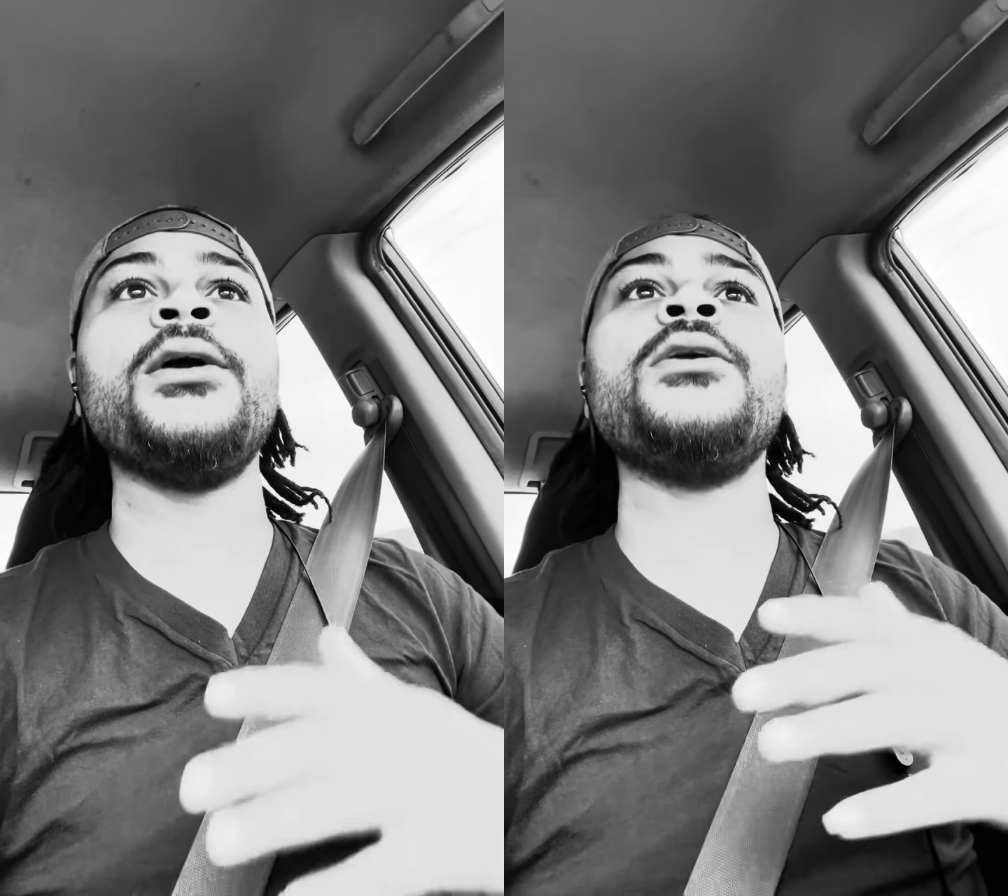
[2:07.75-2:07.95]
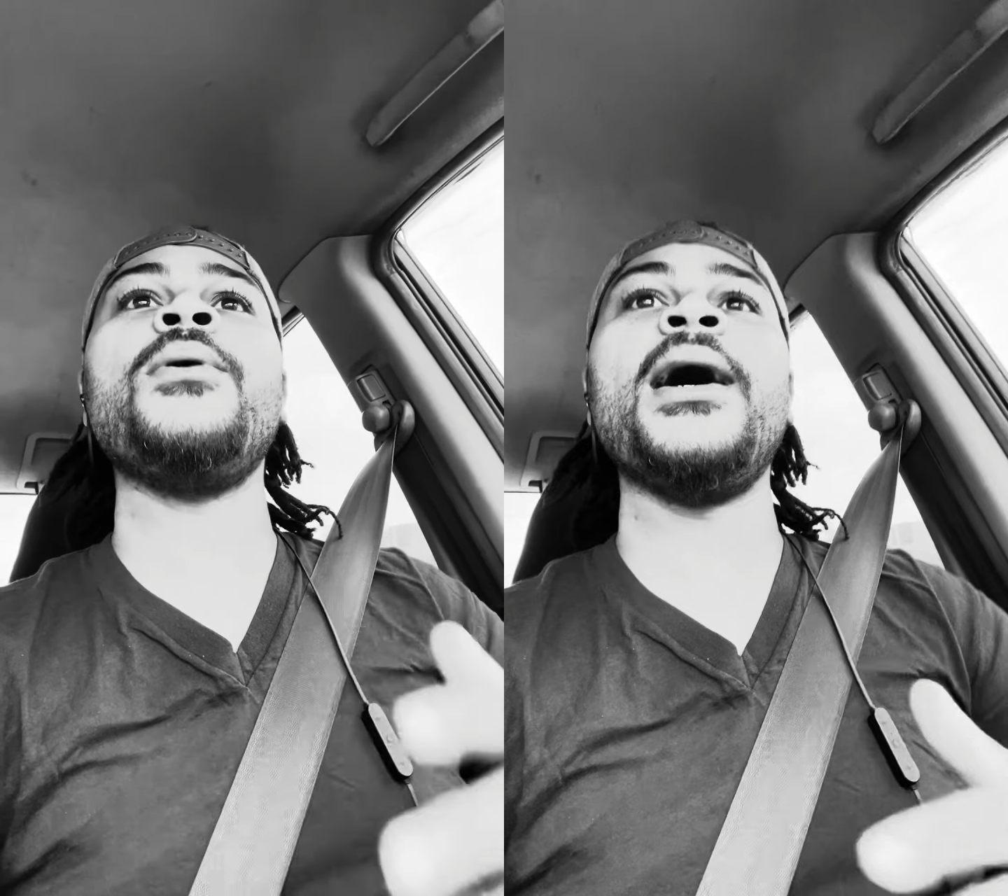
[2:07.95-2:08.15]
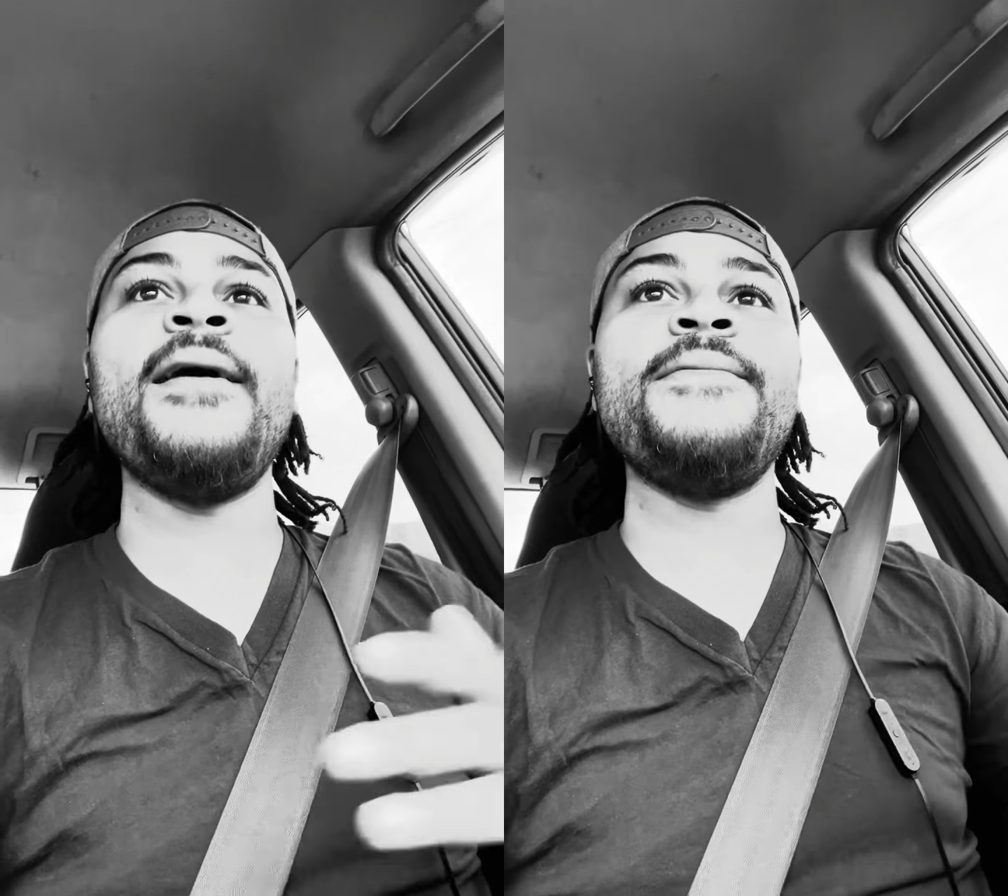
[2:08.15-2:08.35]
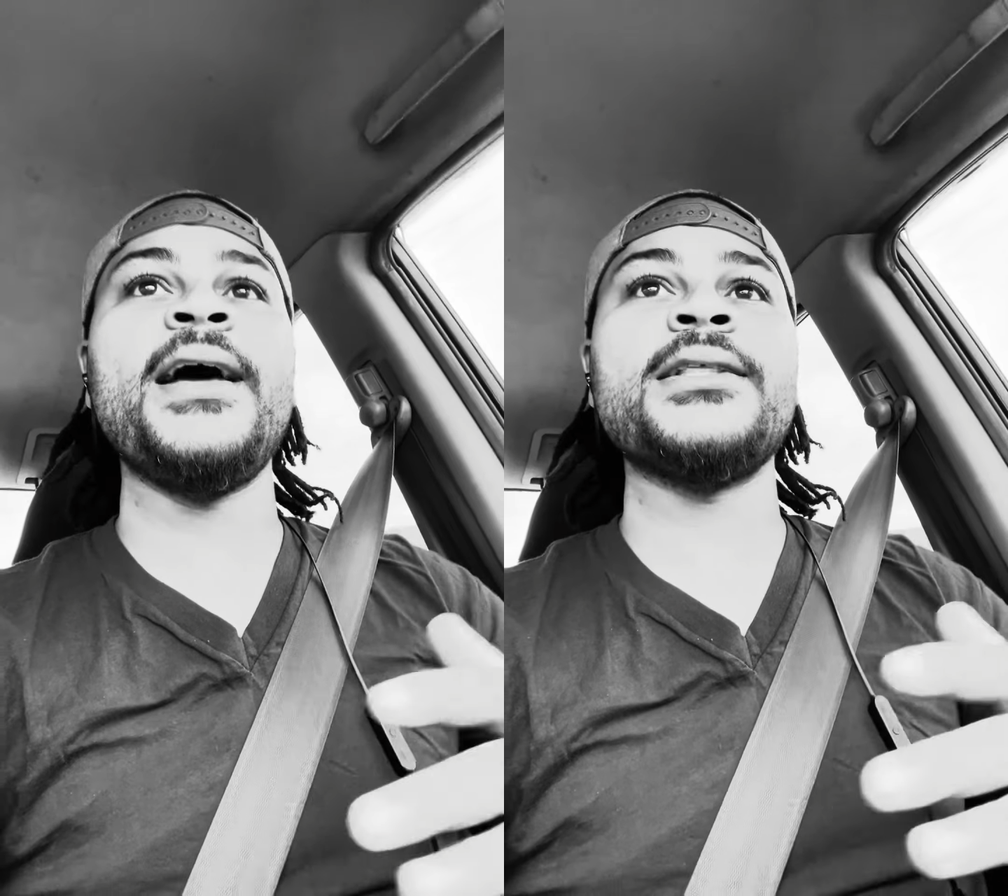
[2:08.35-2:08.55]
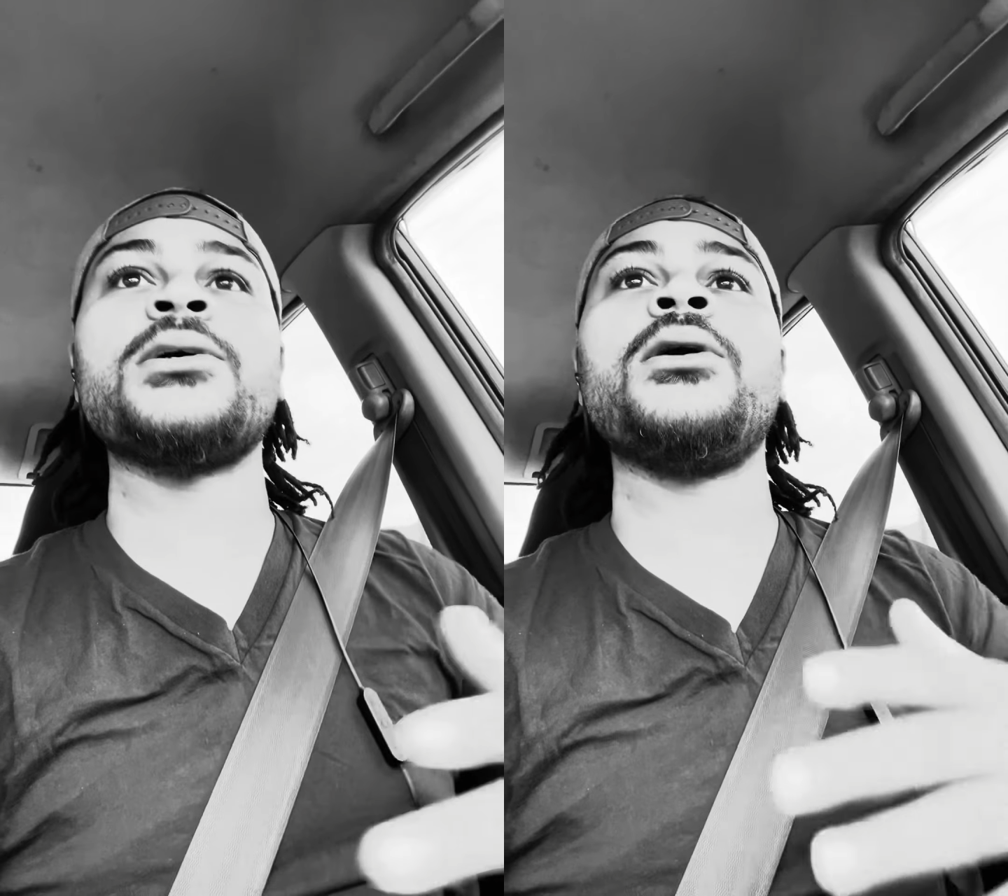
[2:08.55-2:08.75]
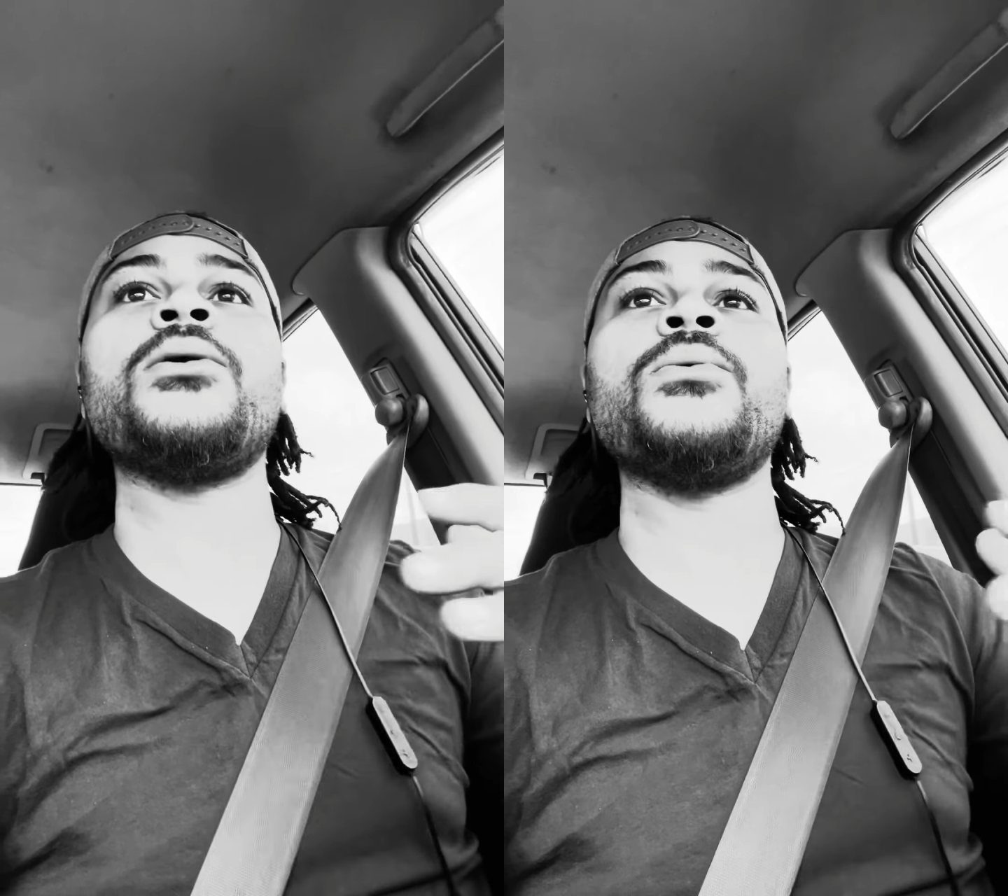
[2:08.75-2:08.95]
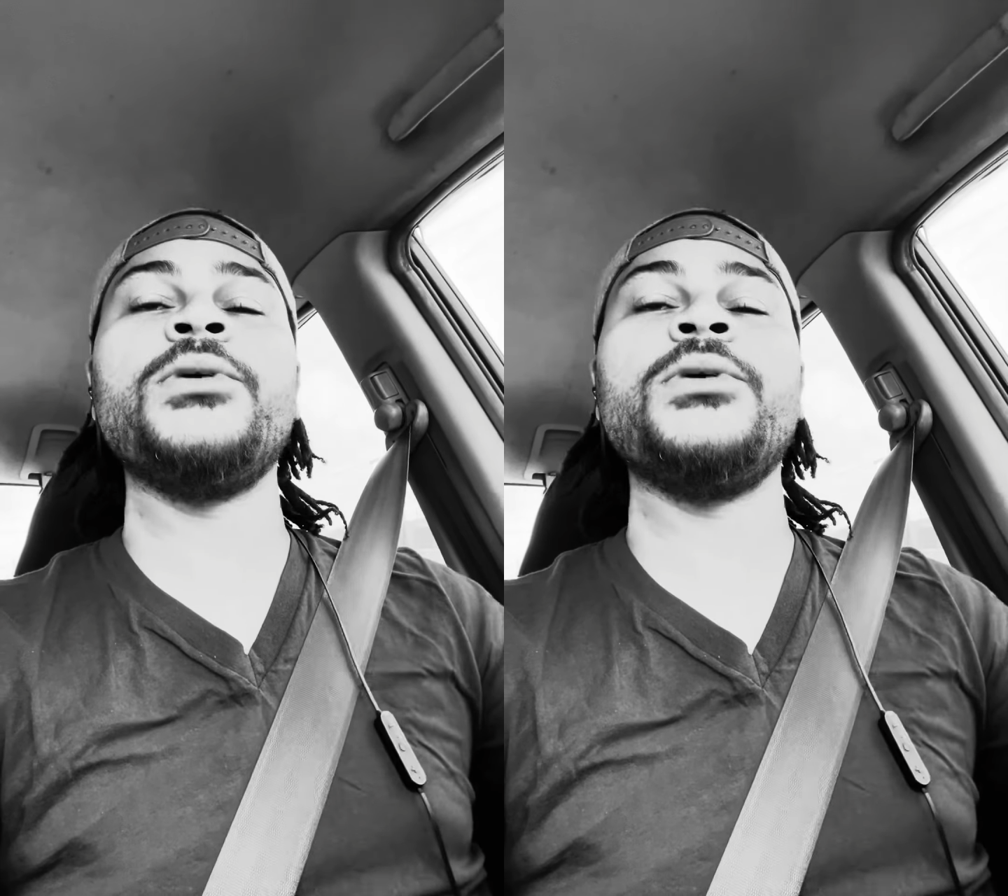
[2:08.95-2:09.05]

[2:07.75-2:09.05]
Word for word: you have that talk